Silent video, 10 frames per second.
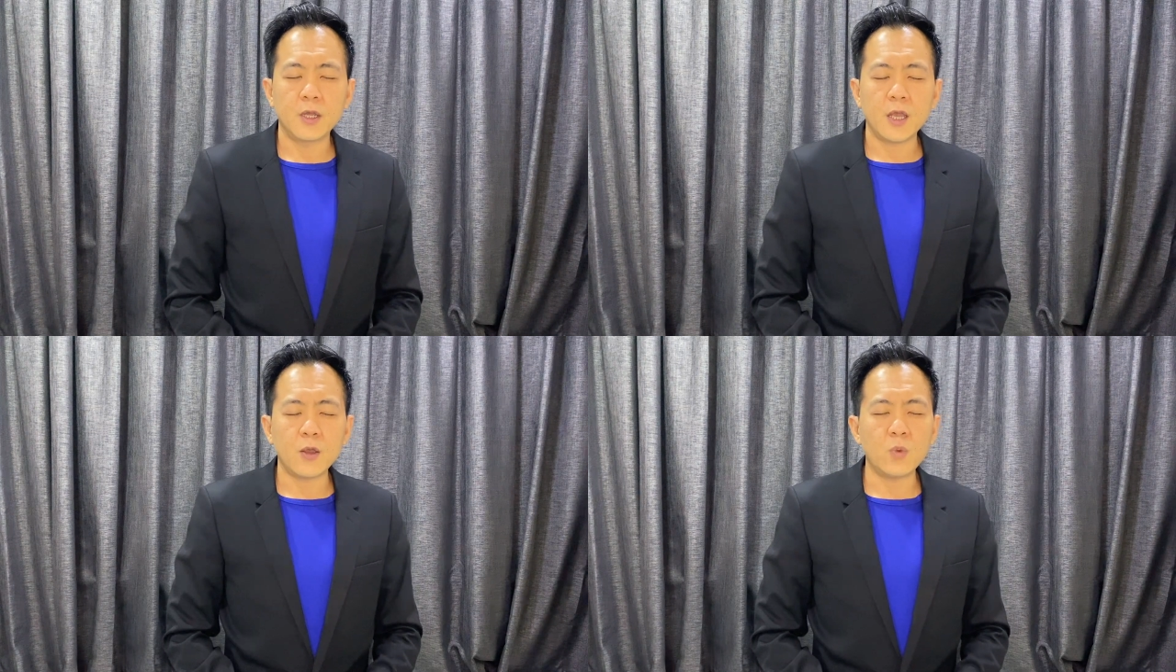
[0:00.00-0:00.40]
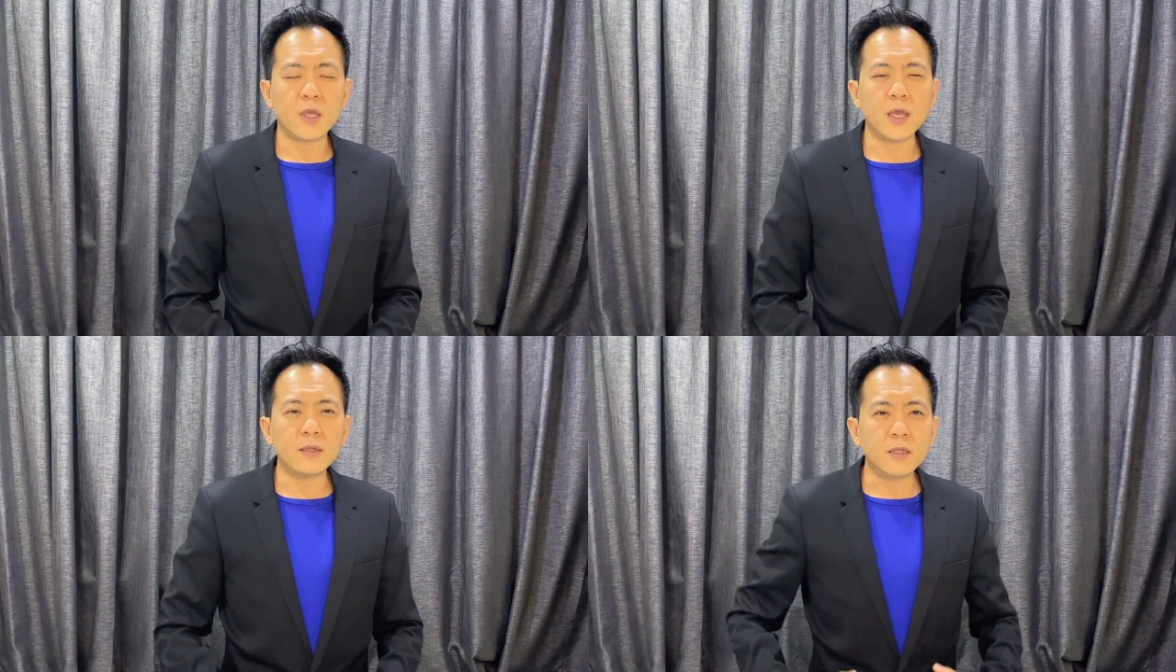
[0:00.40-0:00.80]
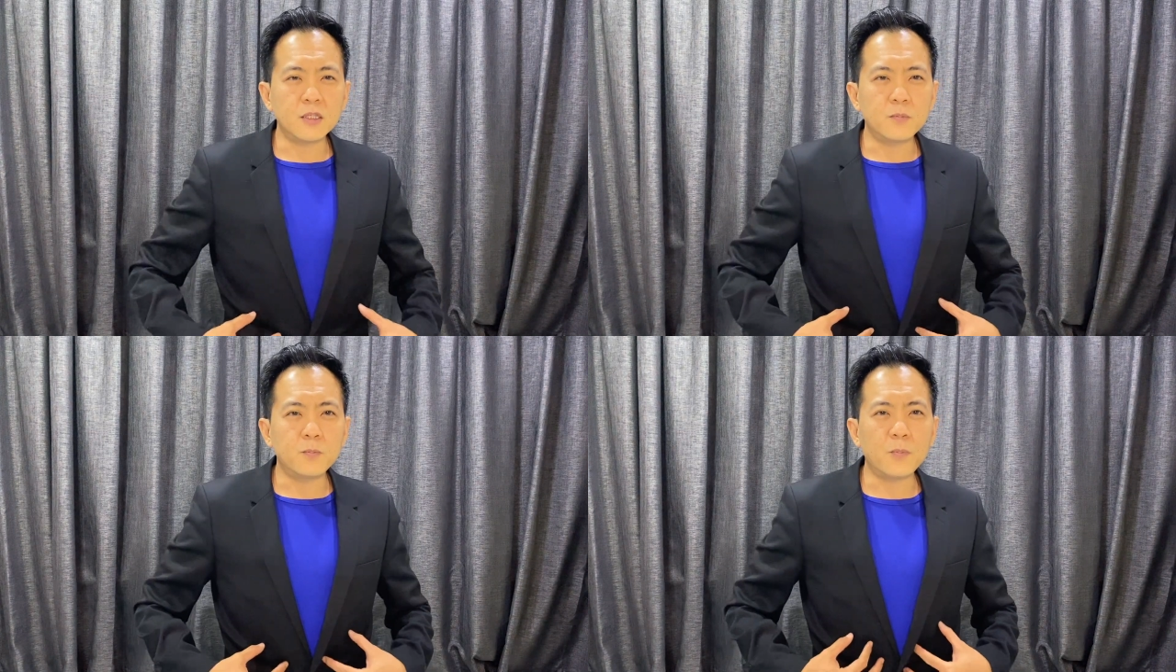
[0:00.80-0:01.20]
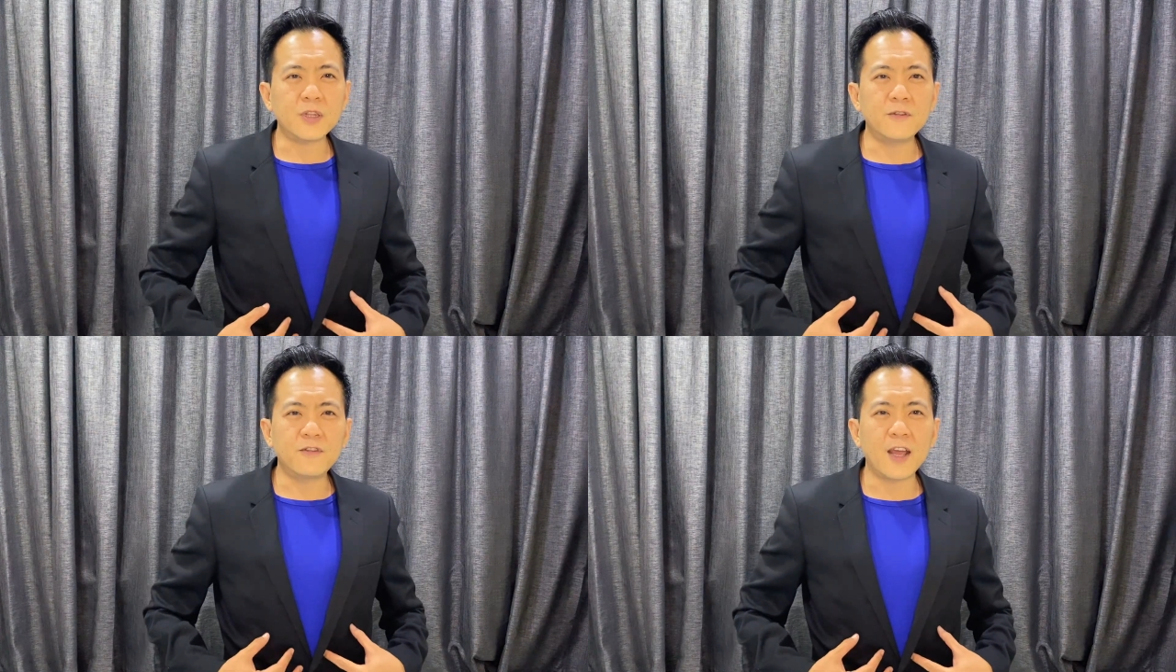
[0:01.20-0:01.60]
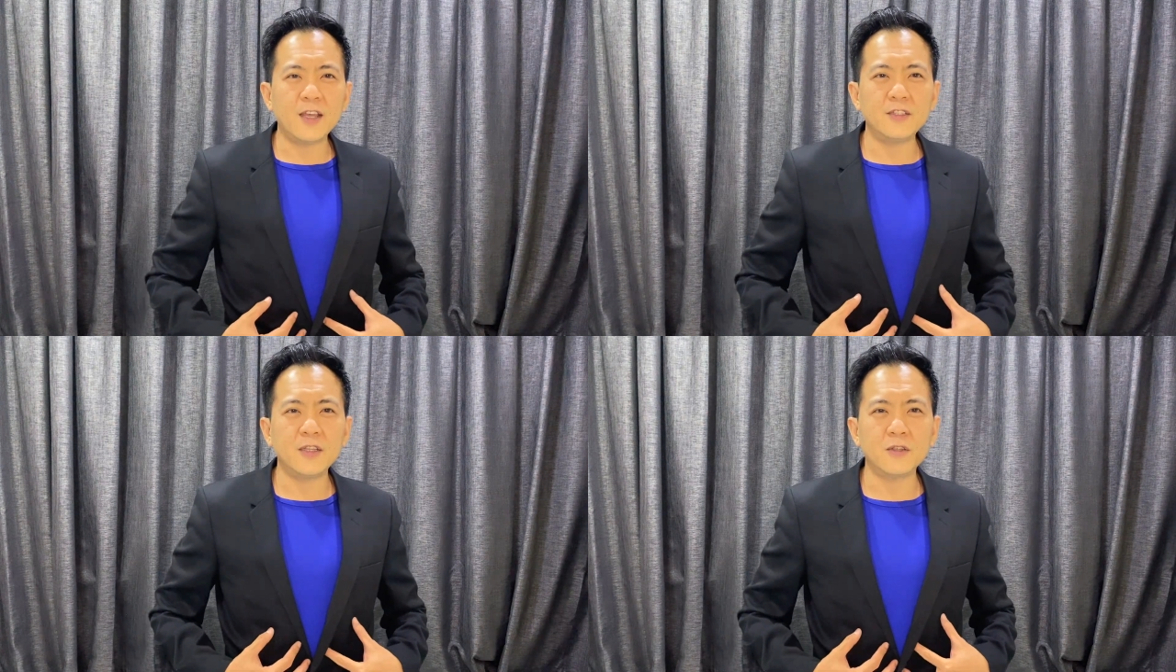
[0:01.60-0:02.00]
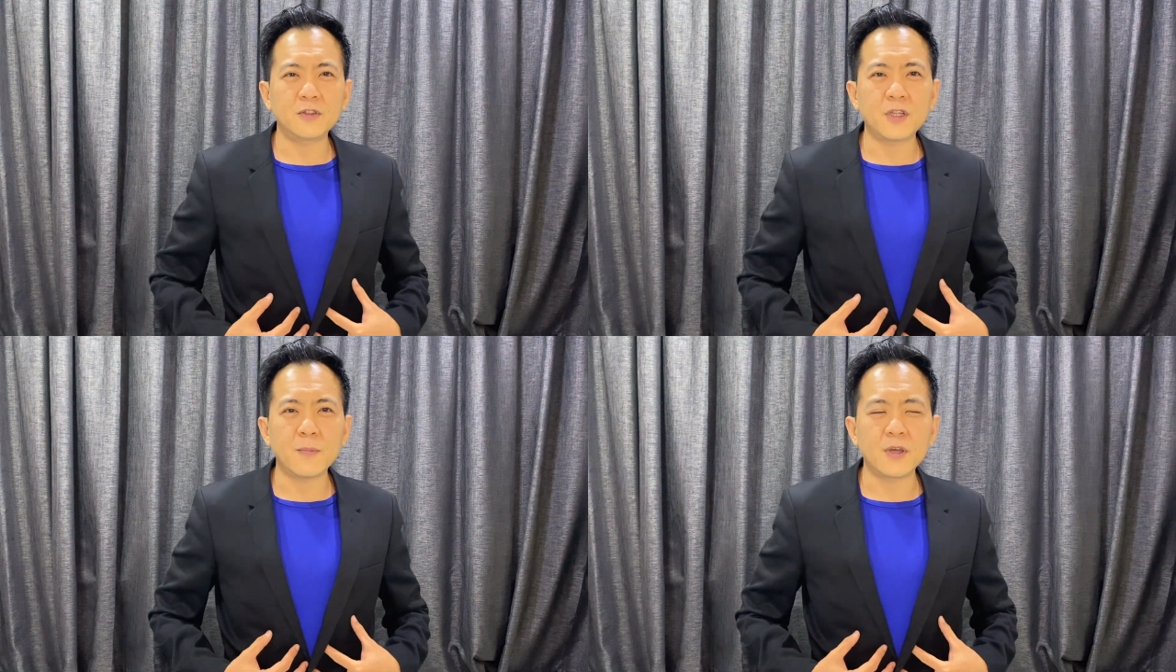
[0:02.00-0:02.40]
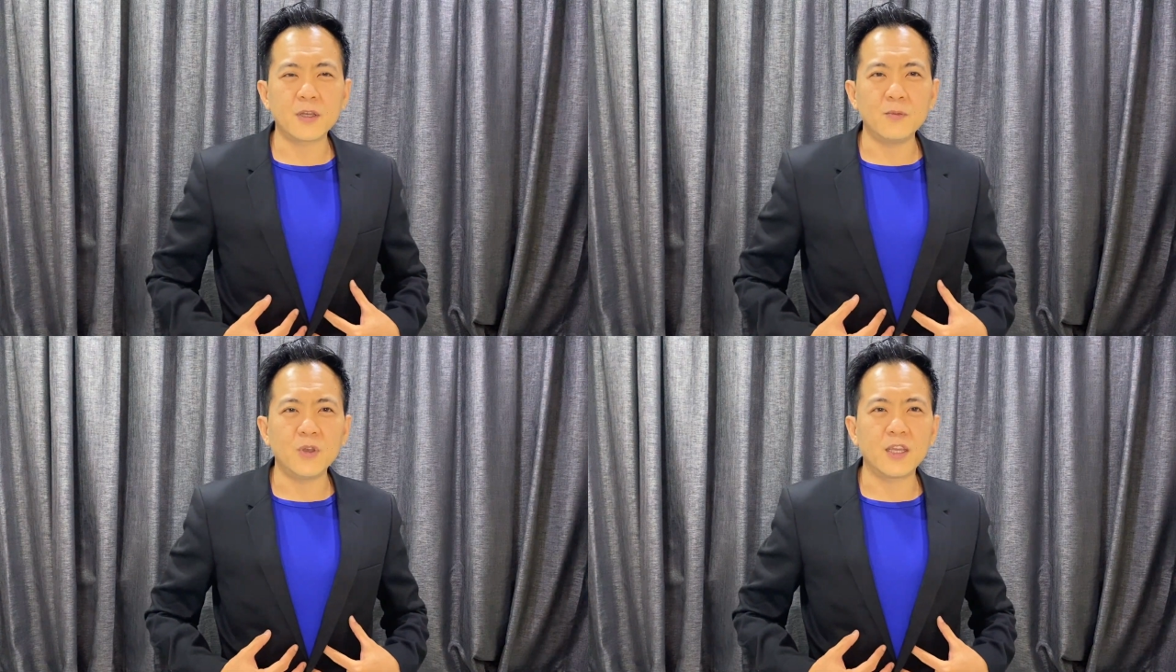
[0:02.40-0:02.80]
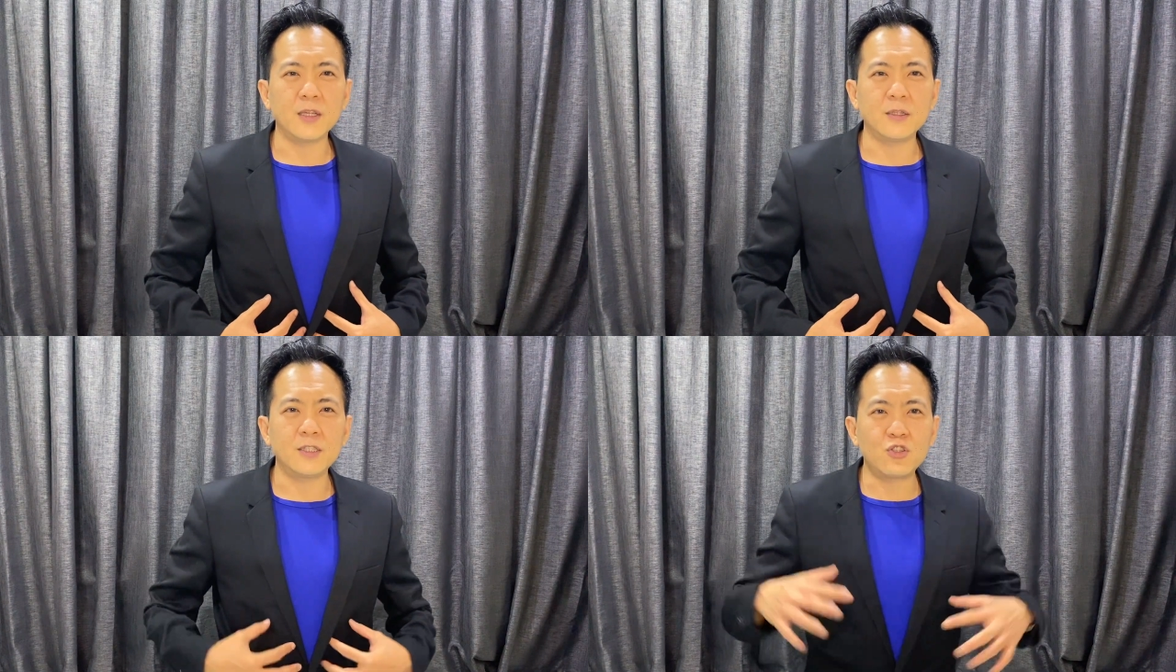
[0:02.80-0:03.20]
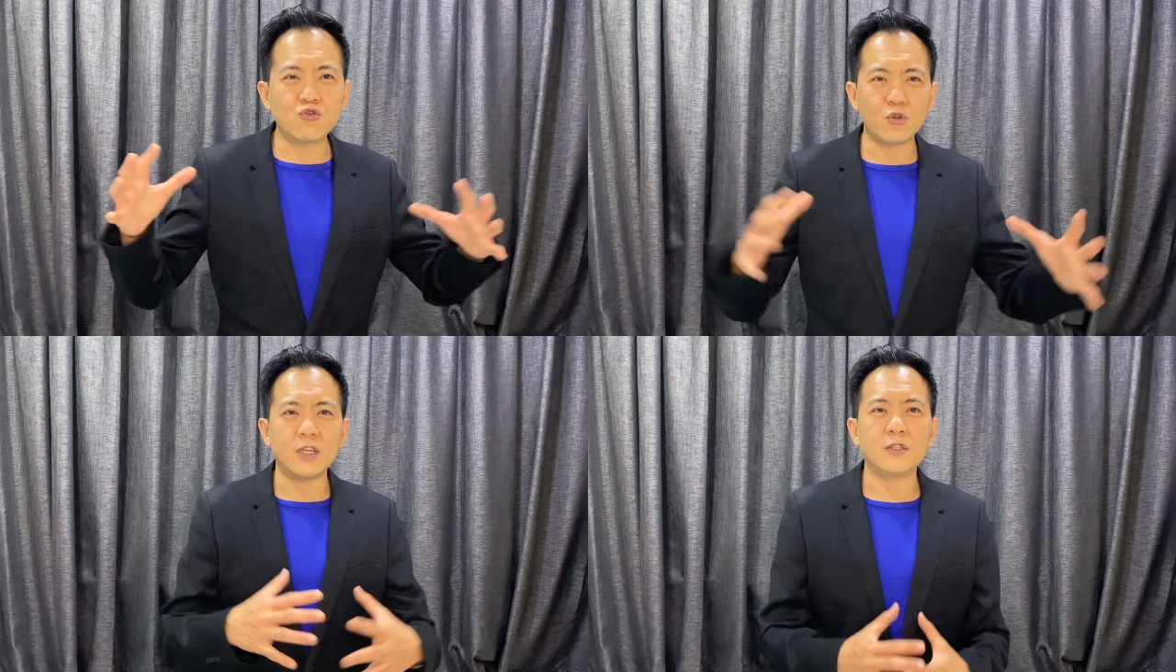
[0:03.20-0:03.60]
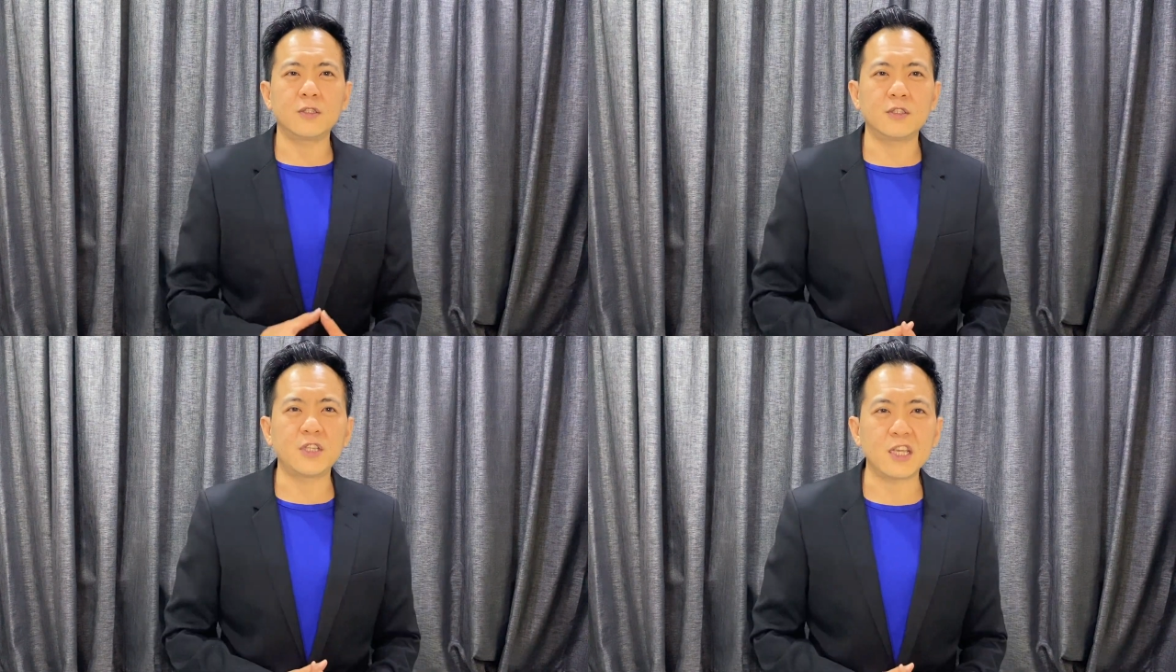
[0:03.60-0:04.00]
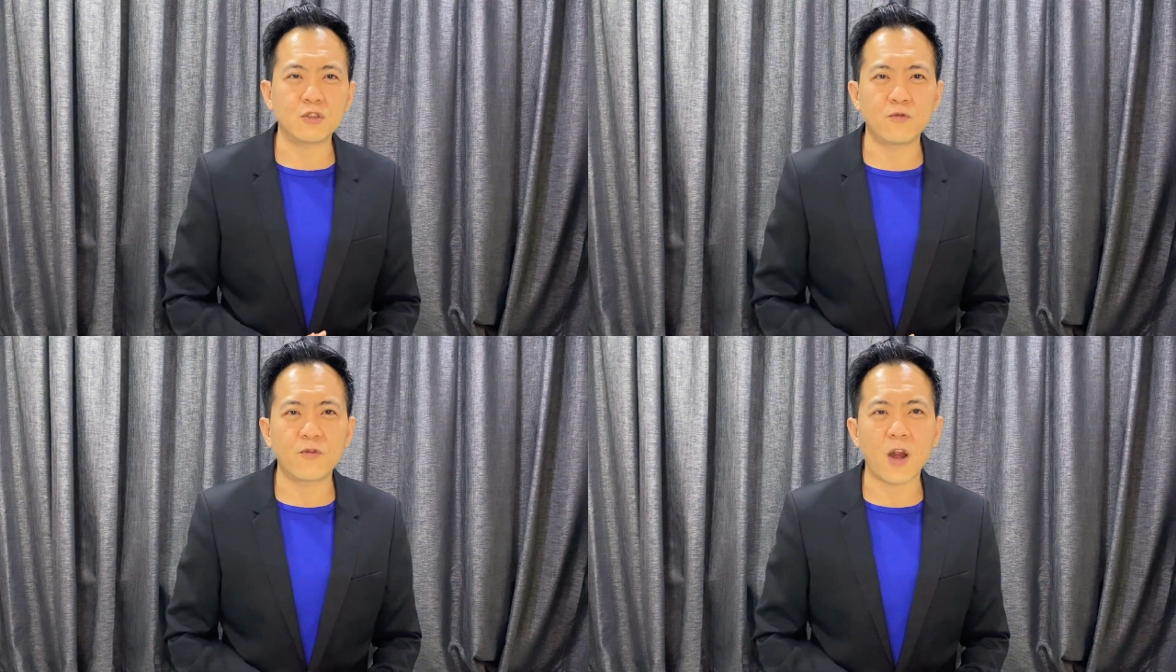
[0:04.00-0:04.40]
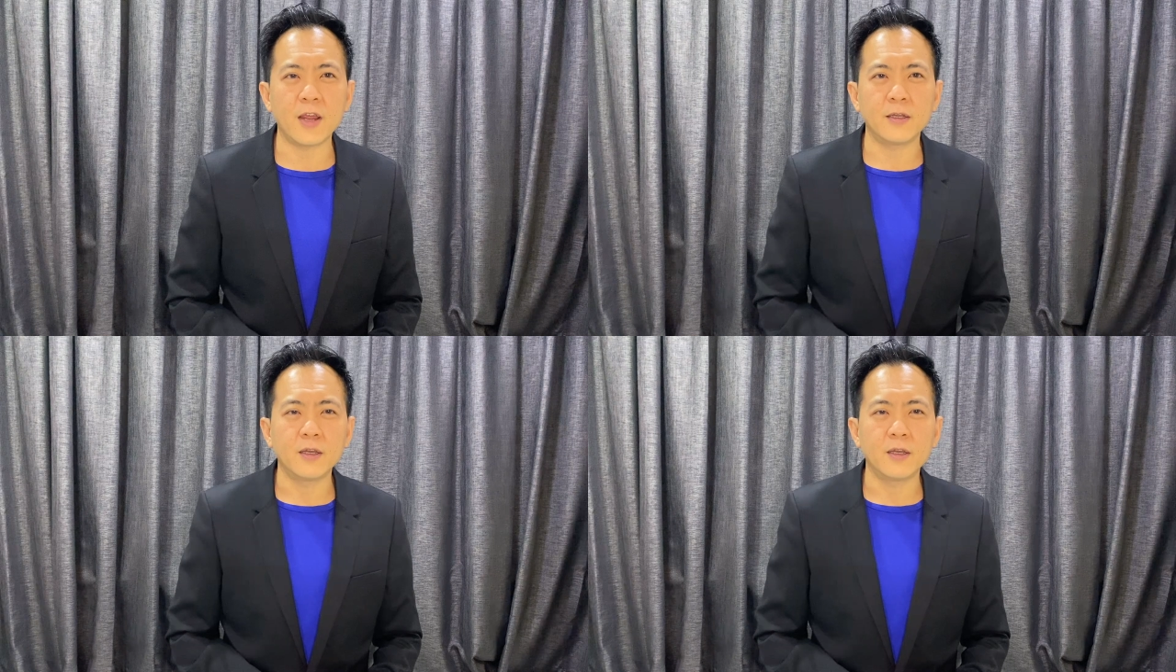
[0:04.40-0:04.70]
and we get these butterflies in our stomach, and we get this stage fright,